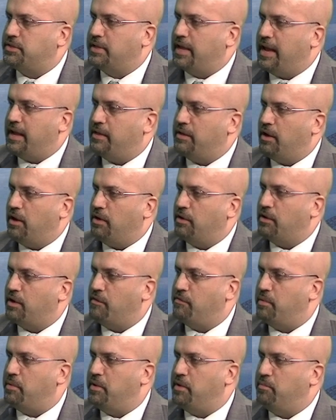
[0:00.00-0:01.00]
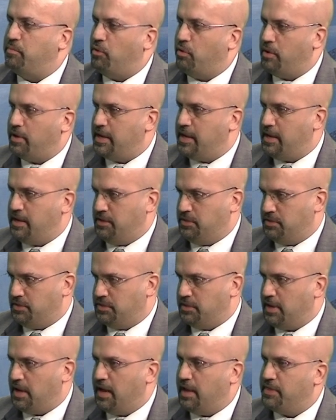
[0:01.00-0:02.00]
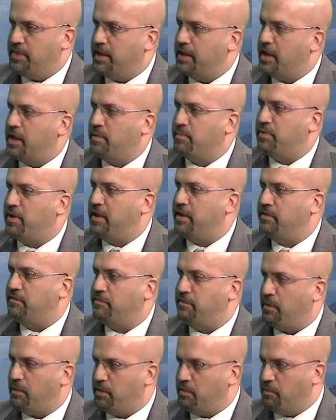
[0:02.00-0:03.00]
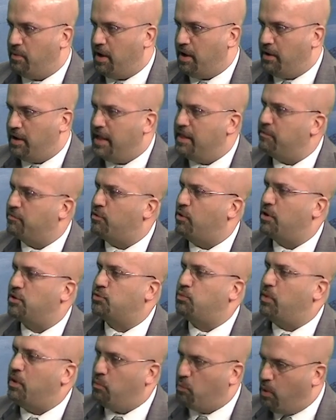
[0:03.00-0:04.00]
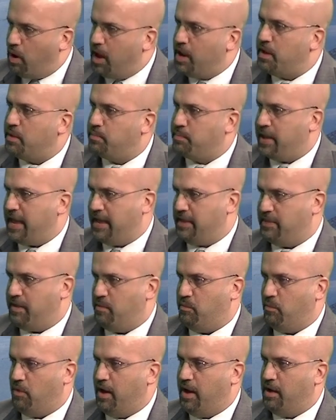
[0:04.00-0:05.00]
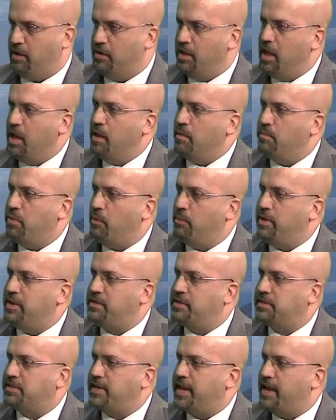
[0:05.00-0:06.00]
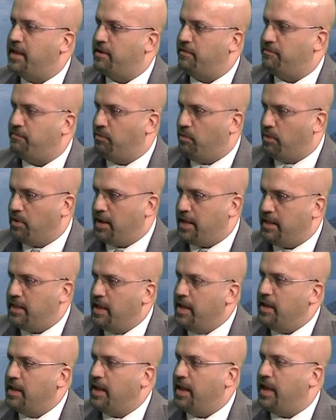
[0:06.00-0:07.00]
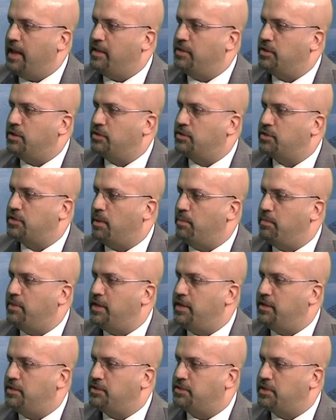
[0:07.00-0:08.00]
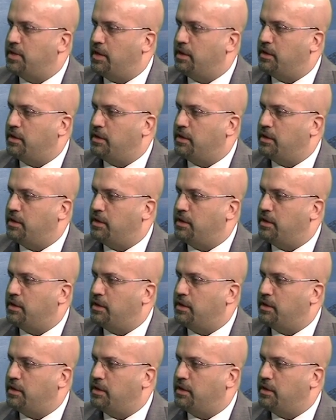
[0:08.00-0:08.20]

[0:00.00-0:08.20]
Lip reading: that are government employees, they're getting paid very well. And of course, we want to pay them well, but we just can't afford it. And some of these